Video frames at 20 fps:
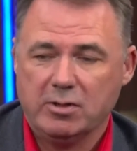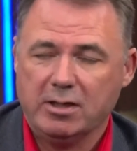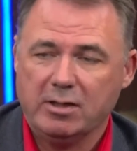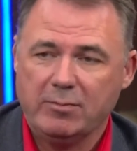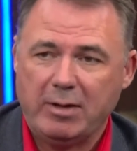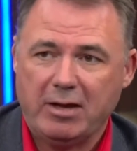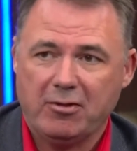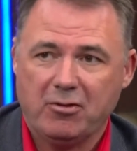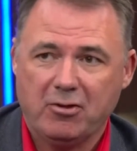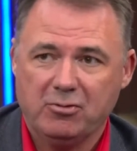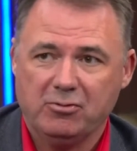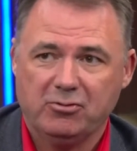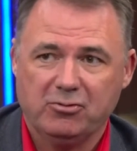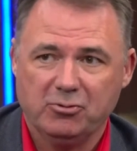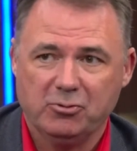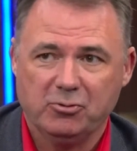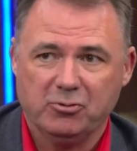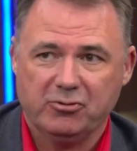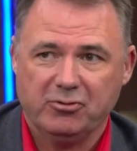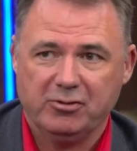about those
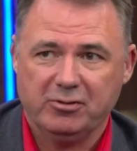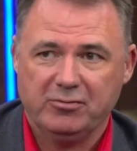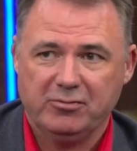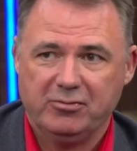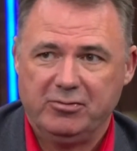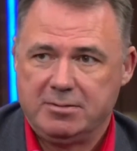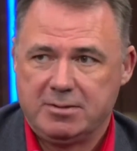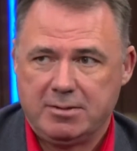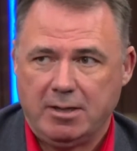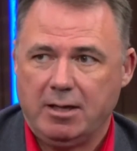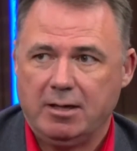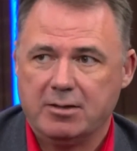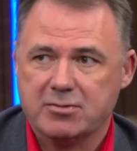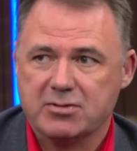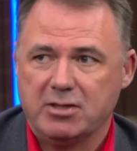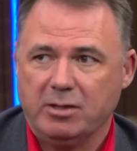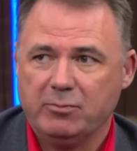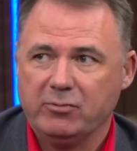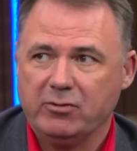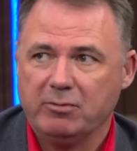sorts of
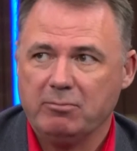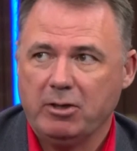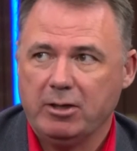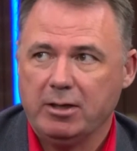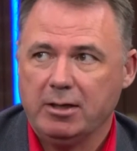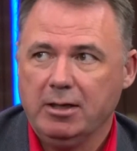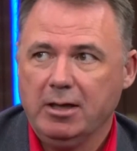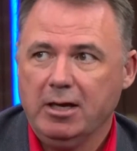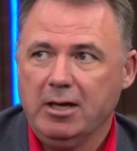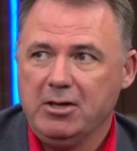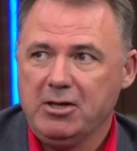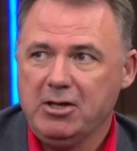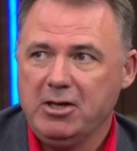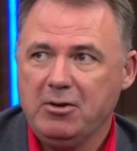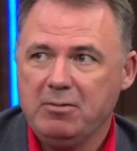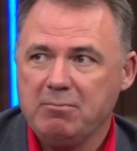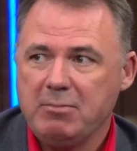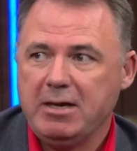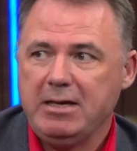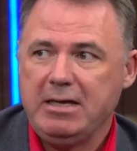sums of money. You know, in
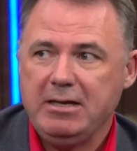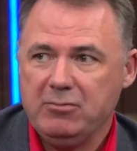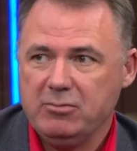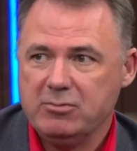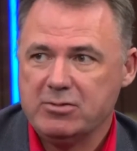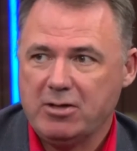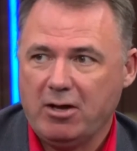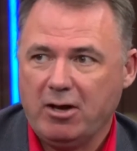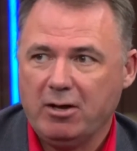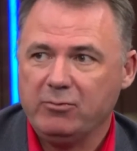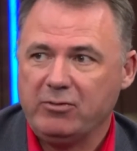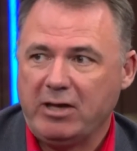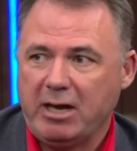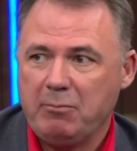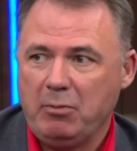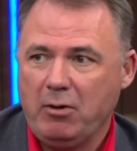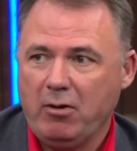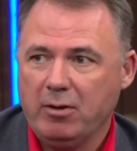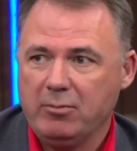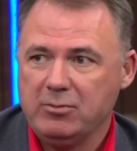medieval times, our
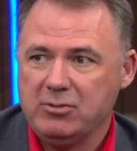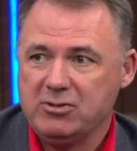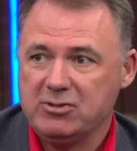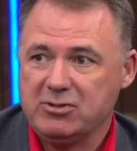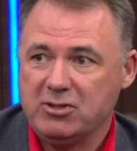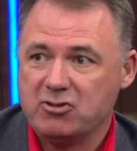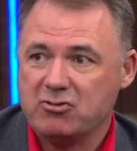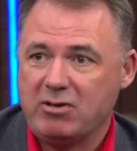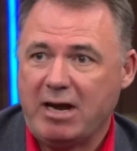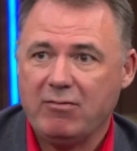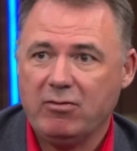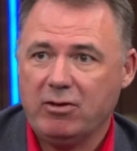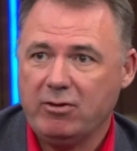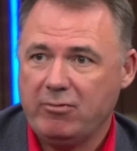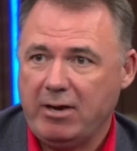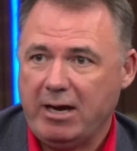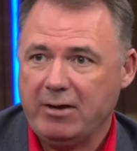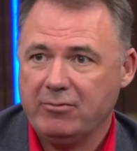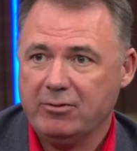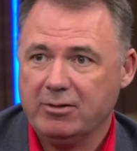Parliament used to travel
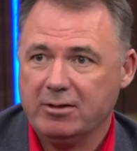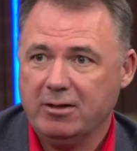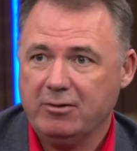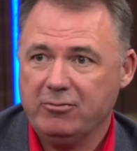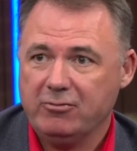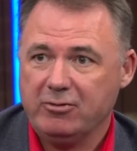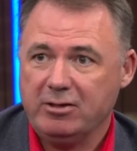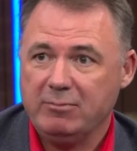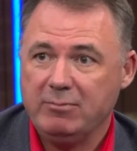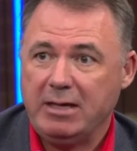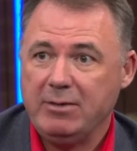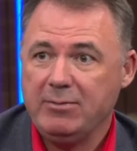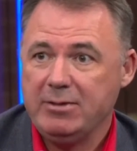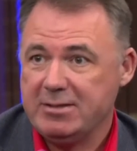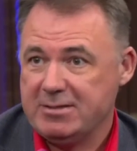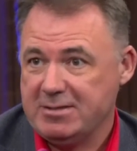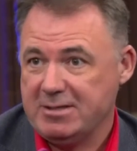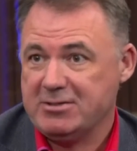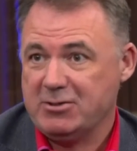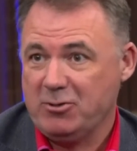around the country. Maybe this
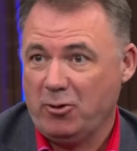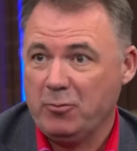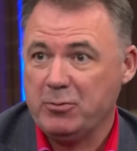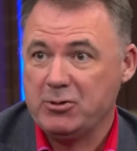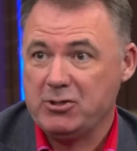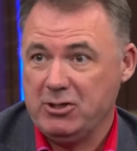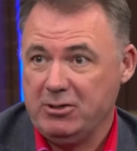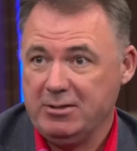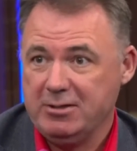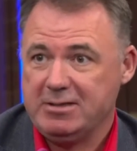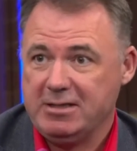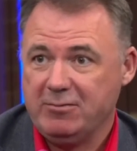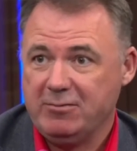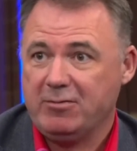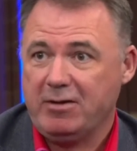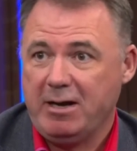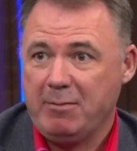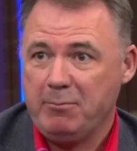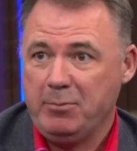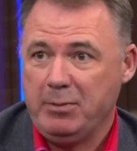is an opportunity for
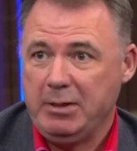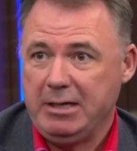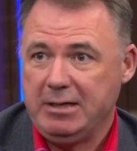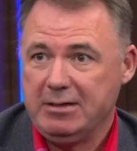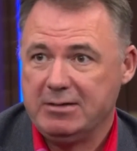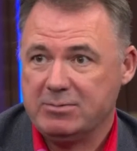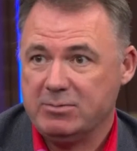MPs. We